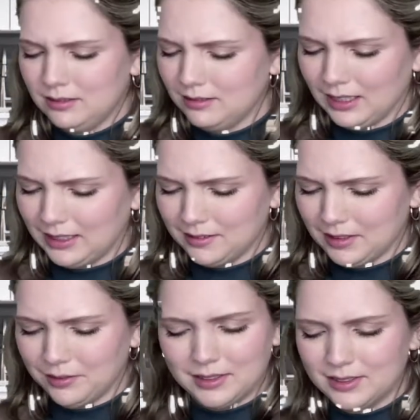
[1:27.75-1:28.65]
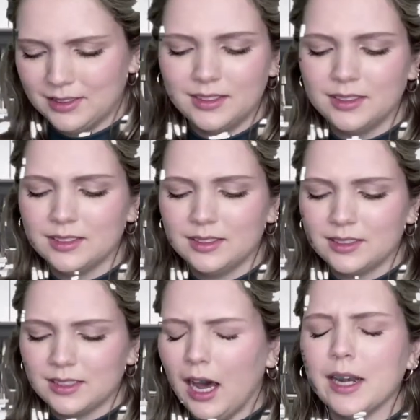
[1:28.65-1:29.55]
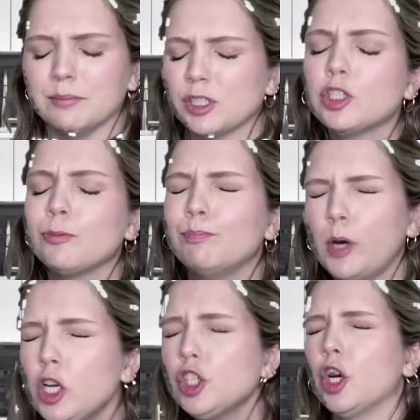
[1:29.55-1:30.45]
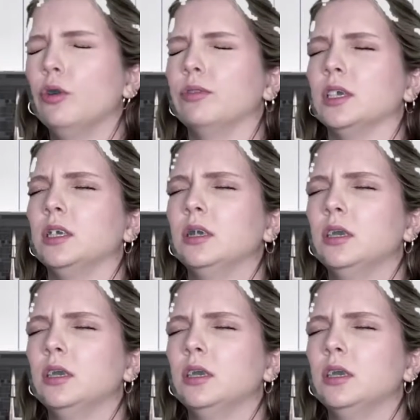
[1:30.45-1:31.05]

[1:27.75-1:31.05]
Like, God, I'm such a pushover.